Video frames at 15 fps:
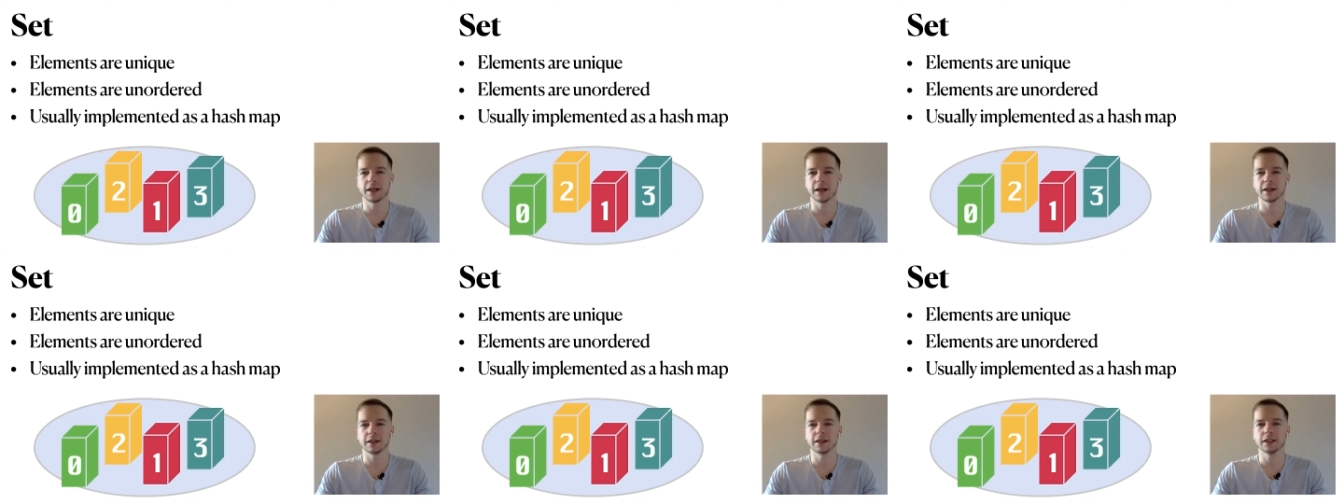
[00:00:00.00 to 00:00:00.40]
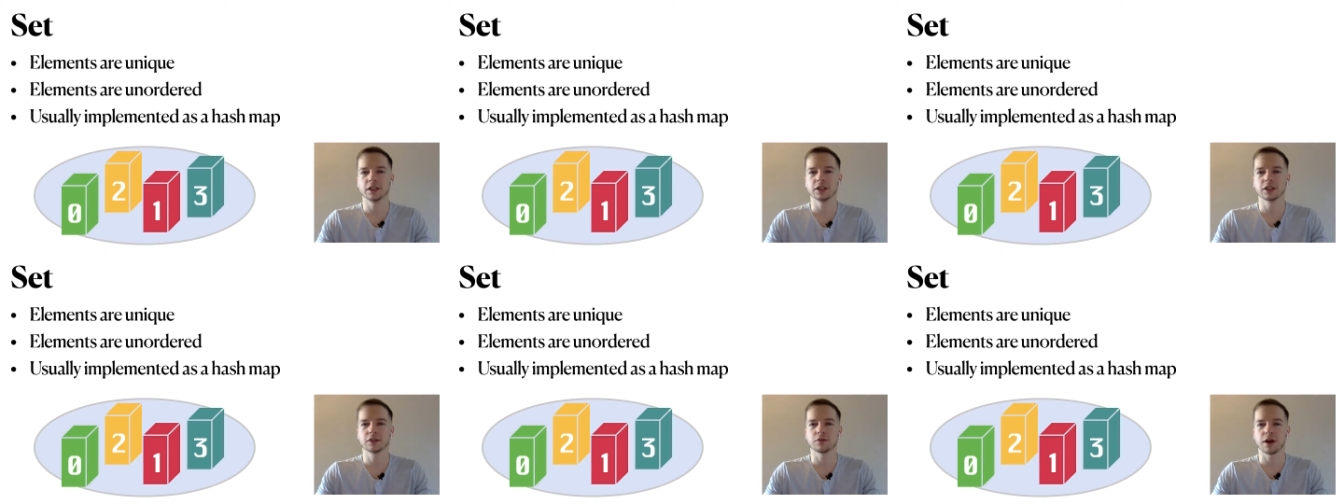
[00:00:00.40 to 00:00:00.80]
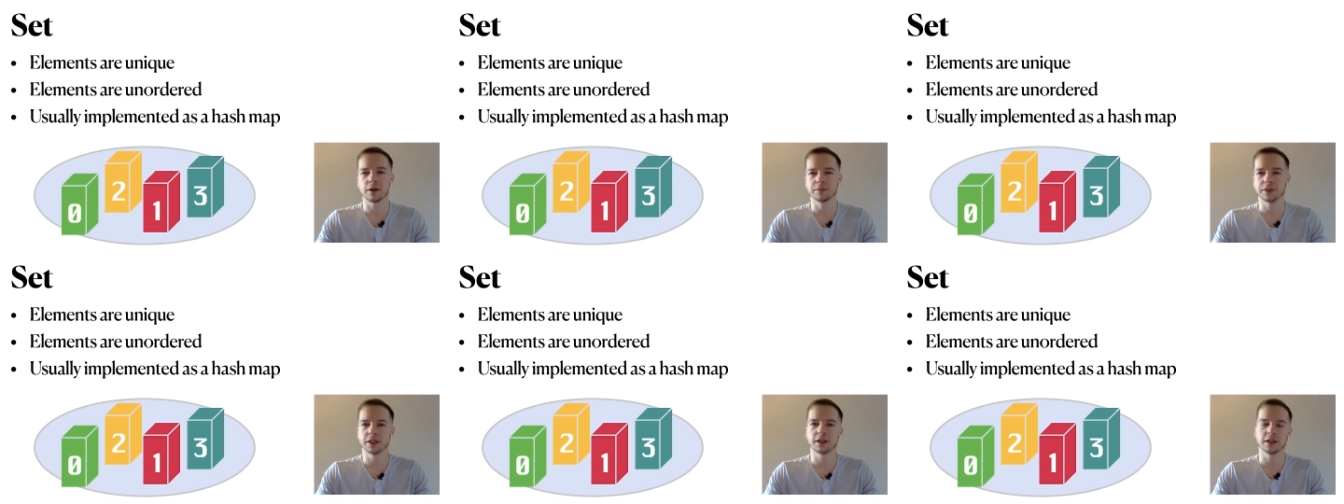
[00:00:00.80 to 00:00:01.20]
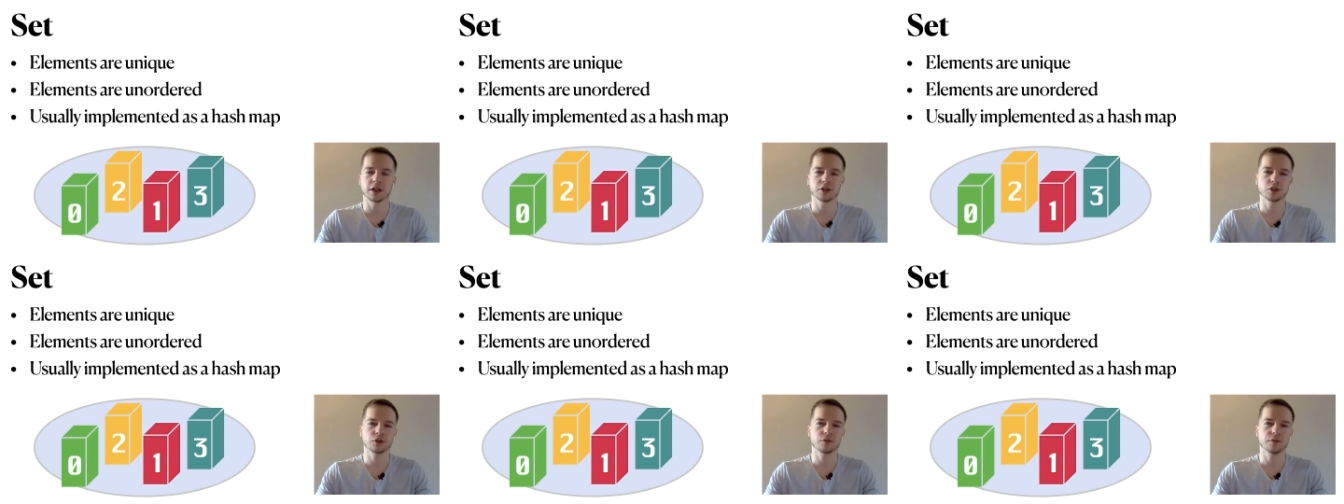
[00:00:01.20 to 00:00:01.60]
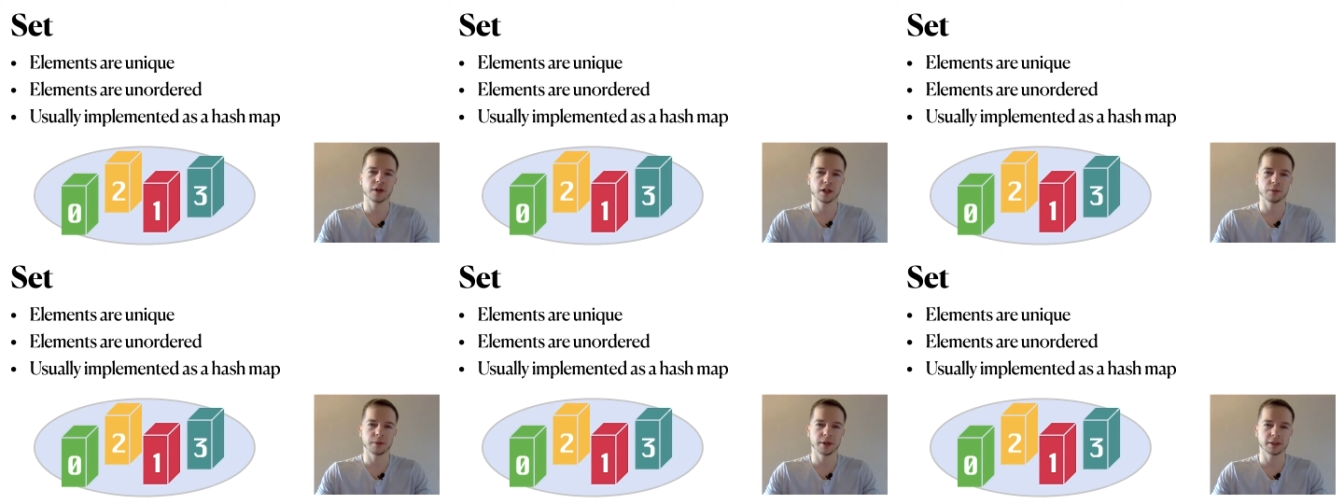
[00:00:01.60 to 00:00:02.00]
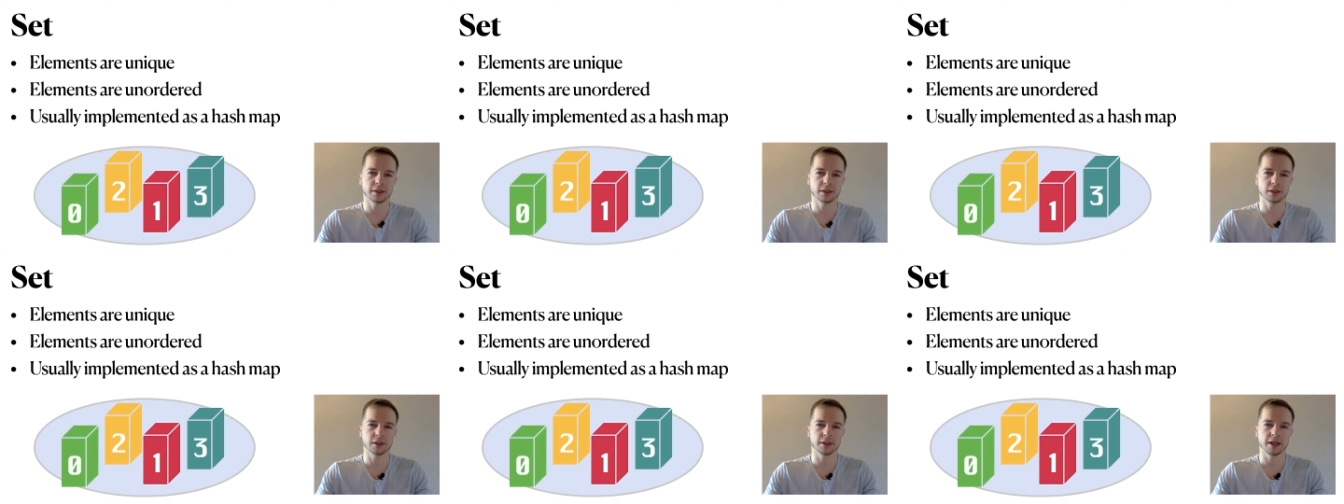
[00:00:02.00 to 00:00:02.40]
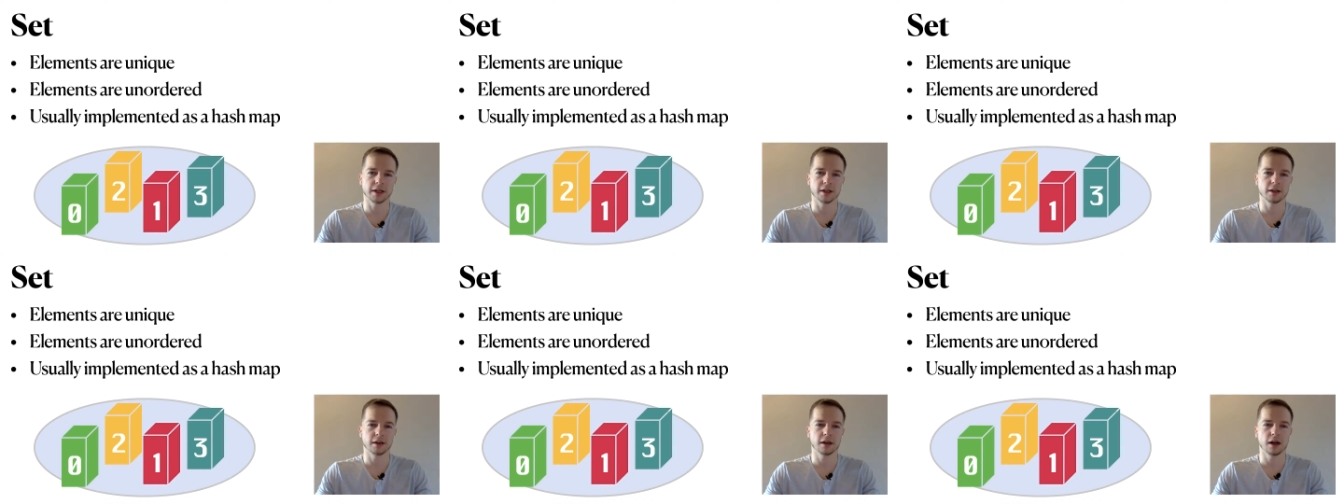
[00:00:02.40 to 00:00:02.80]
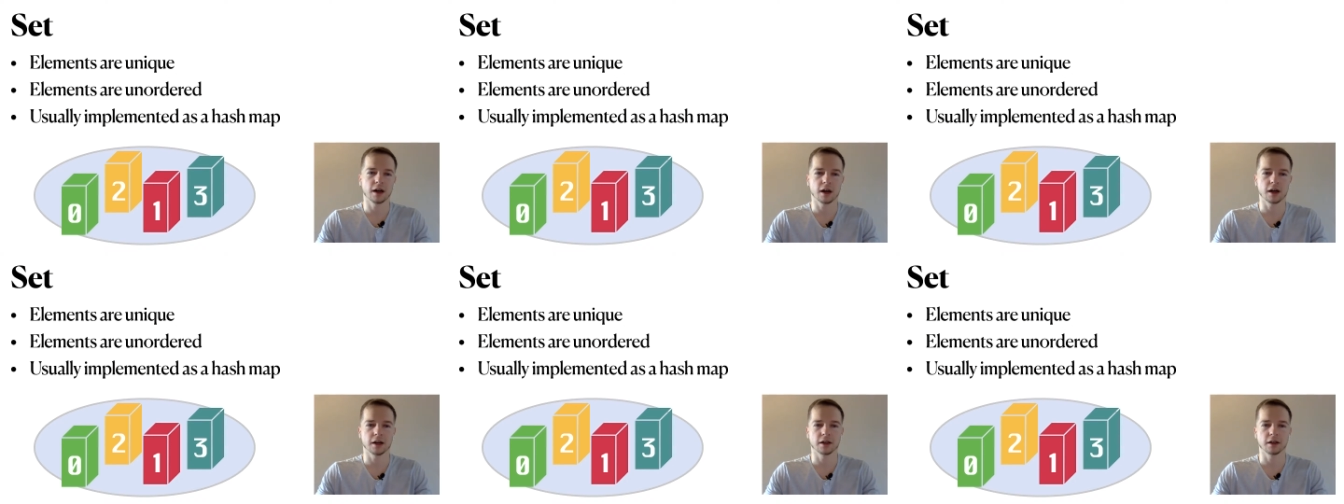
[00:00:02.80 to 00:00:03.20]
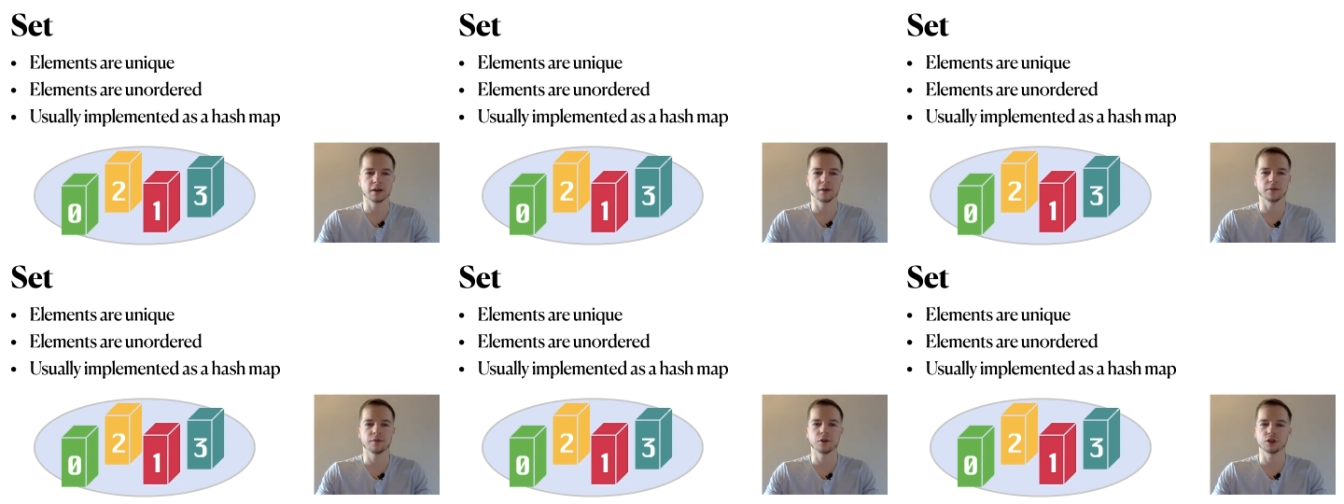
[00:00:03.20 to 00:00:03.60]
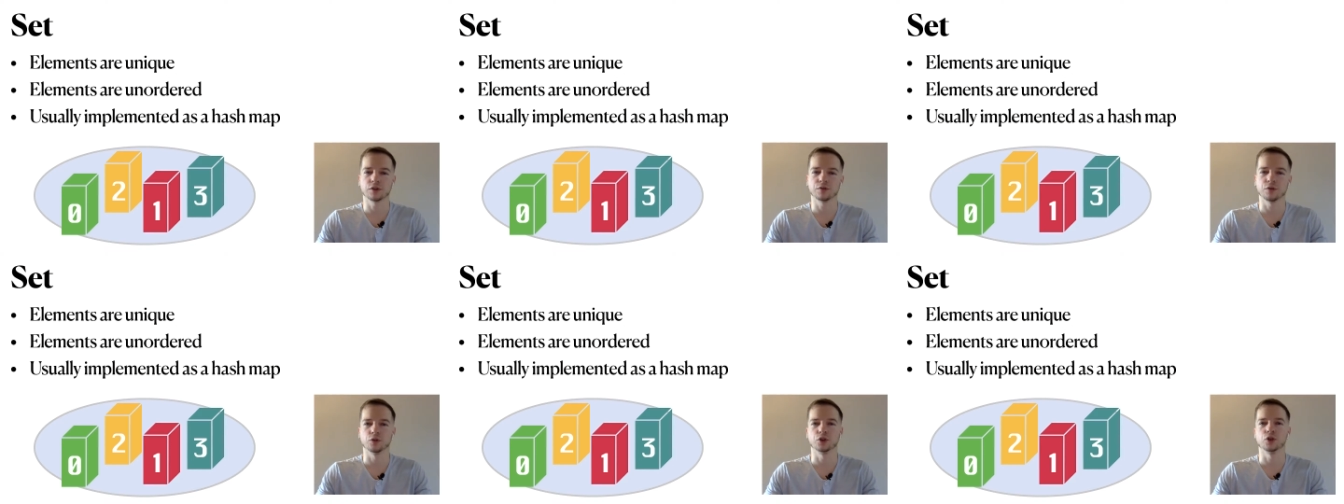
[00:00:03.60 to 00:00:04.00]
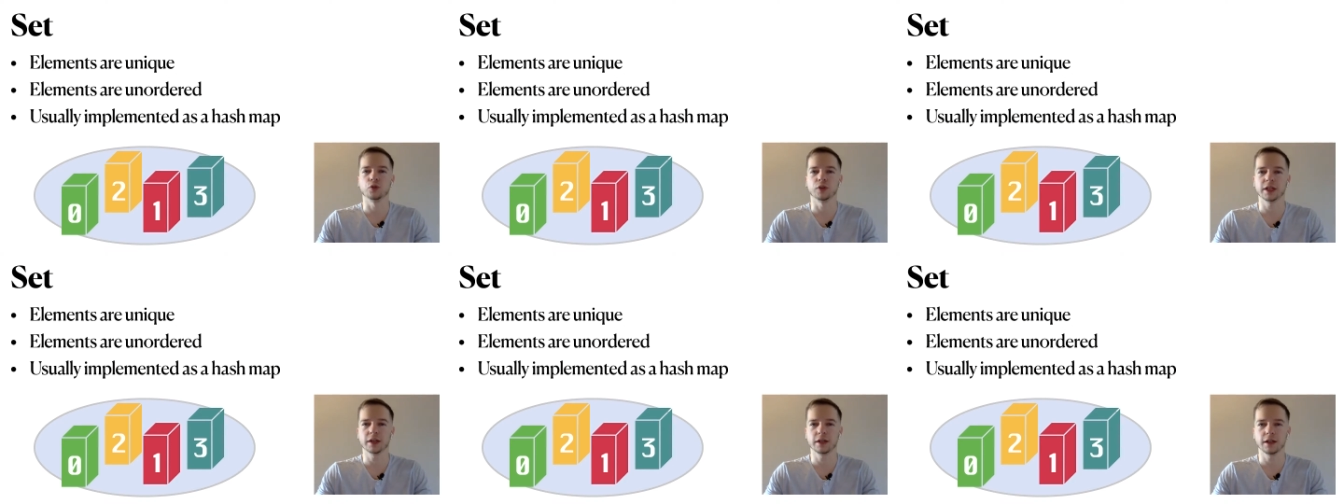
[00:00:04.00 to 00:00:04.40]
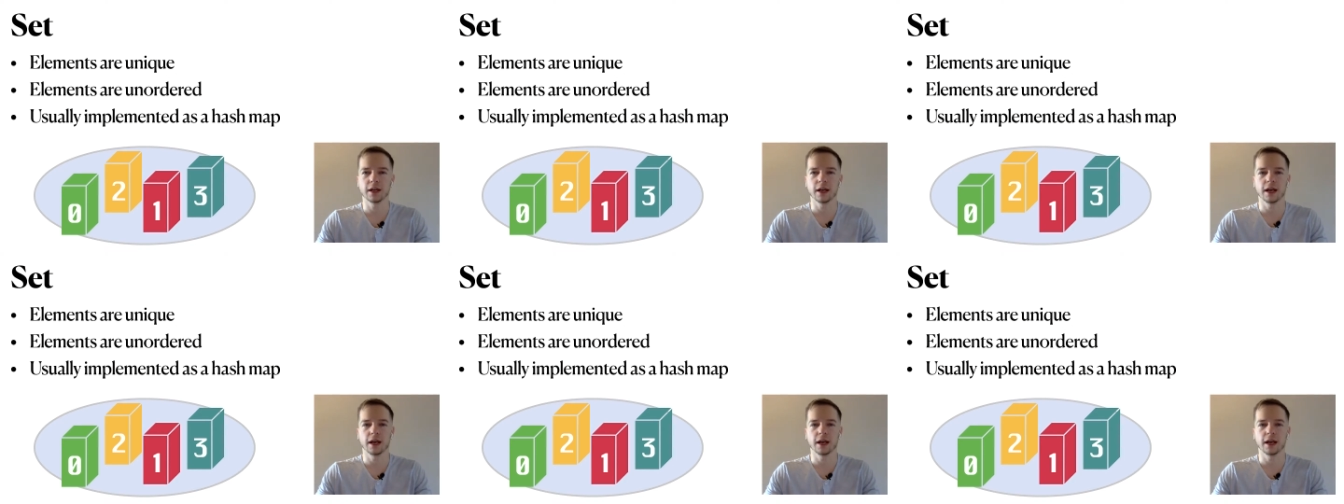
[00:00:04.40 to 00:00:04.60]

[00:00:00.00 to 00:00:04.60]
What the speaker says: and it describes a collection of elements that are, first of all, unique,